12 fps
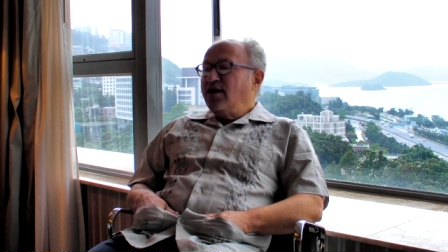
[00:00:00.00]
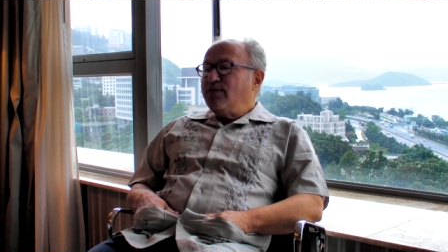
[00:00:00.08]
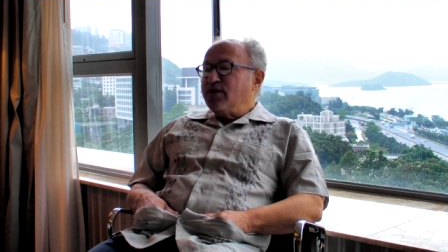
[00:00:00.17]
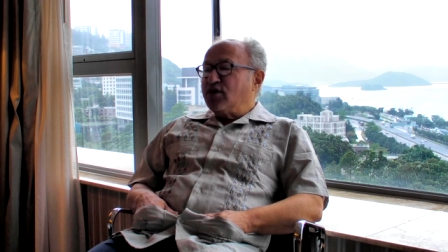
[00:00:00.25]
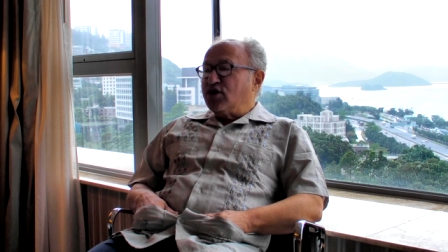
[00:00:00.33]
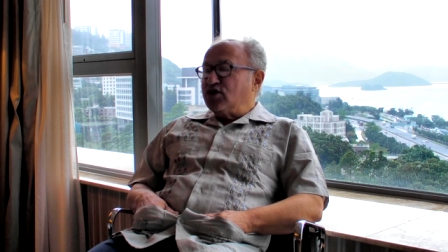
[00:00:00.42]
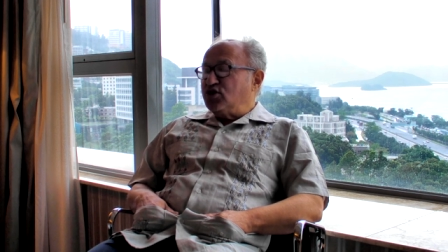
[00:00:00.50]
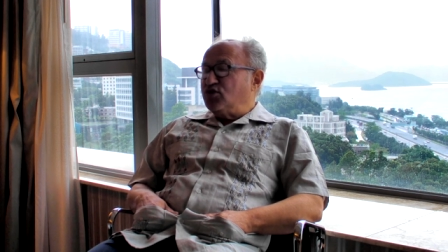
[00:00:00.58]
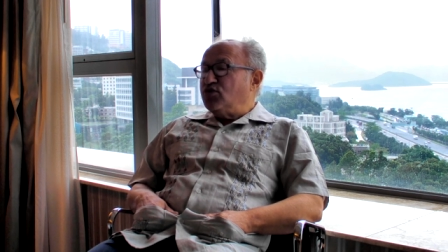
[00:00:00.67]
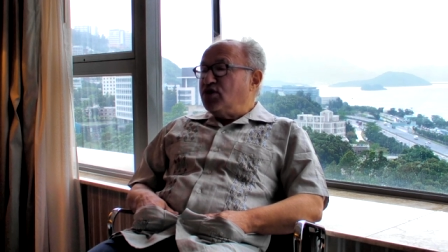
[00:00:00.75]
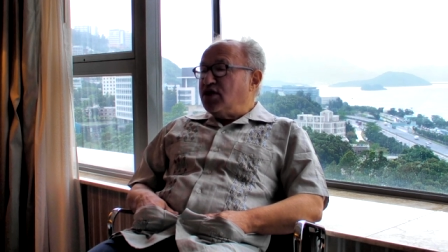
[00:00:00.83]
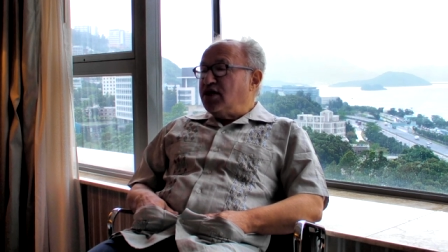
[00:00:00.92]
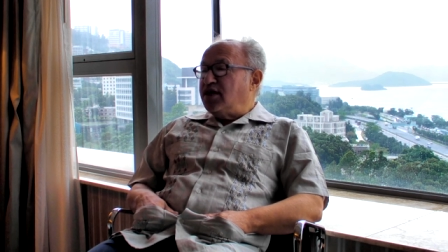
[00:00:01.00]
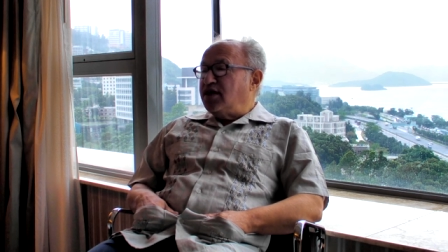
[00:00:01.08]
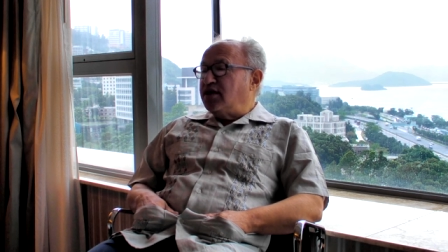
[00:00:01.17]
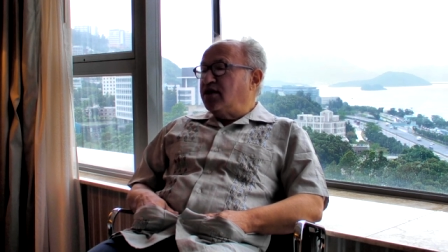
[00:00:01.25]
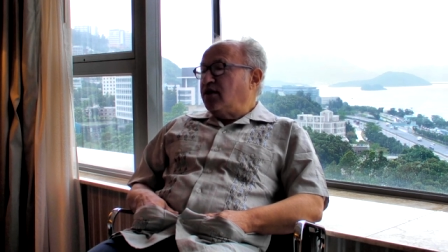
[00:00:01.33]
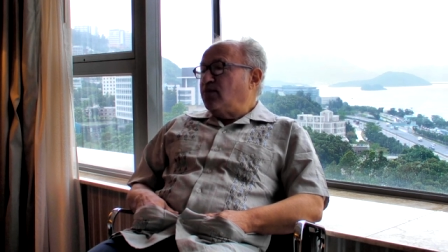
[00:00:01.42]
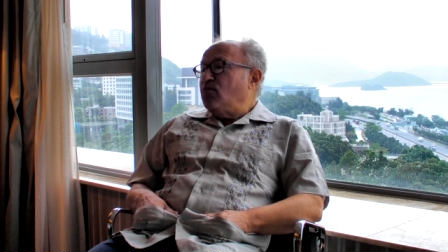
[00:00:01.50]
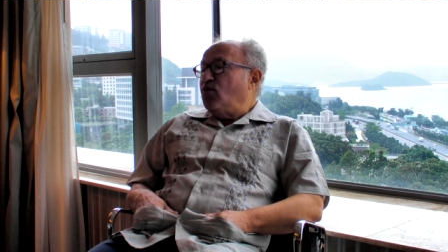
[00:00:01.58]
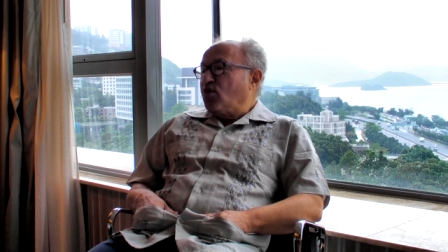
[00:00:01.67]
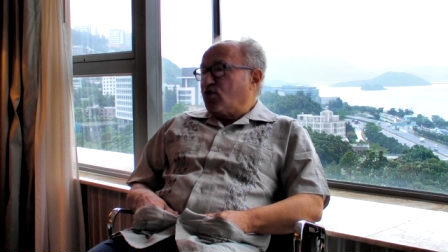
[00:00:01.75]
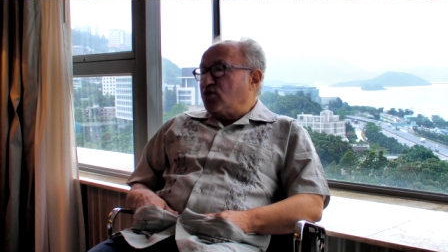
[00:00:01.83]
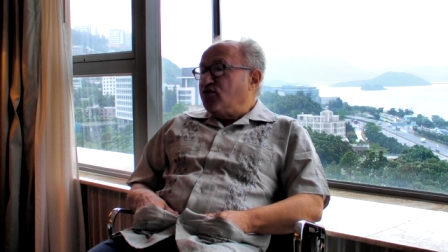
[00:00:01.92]
because you need
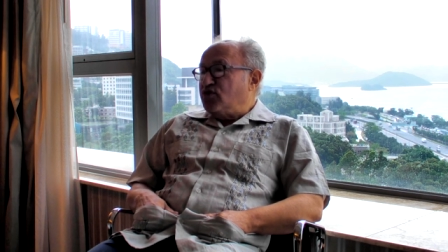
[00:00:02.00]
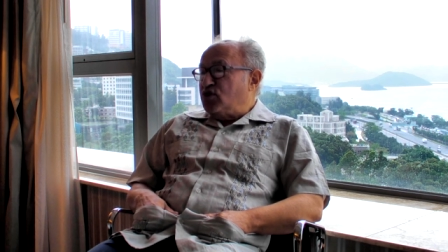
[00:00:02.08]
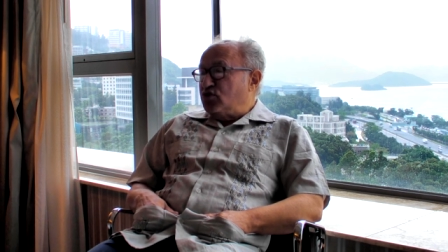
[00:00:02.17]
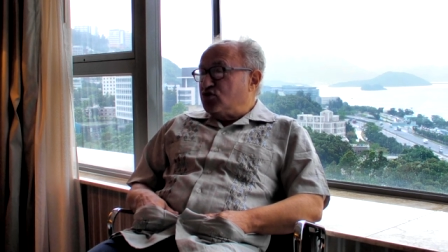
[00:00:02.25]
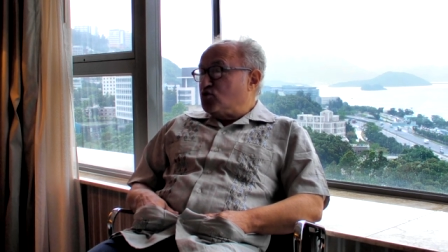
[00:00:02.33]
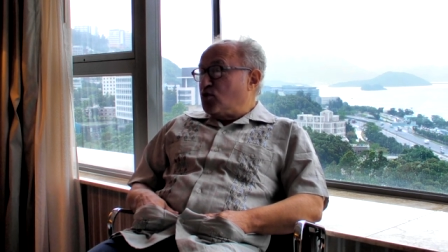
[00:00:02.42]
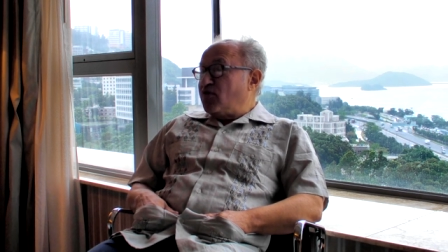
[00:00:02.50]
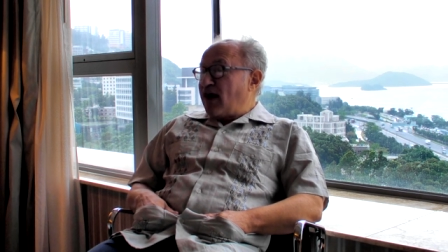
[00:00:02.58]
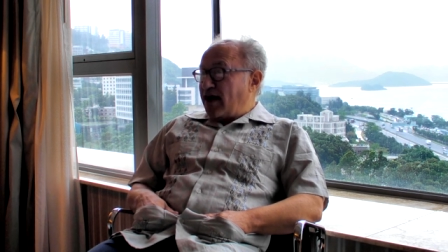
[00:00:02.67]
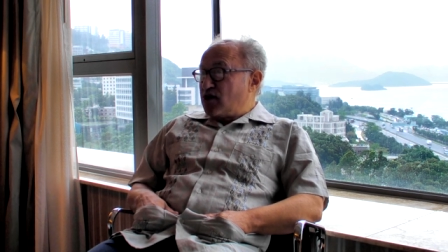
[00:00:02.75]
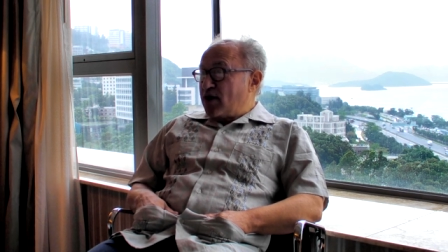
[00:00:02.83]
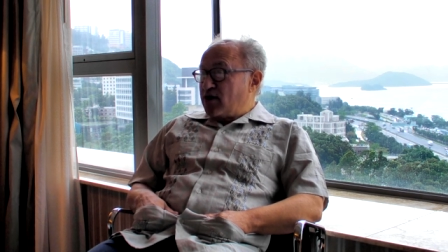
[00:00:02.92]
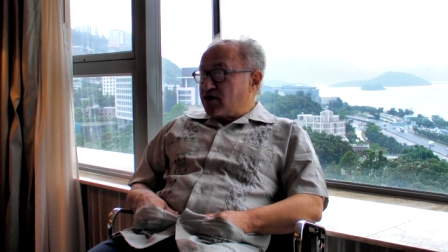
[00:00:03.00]
moral views to evaluate your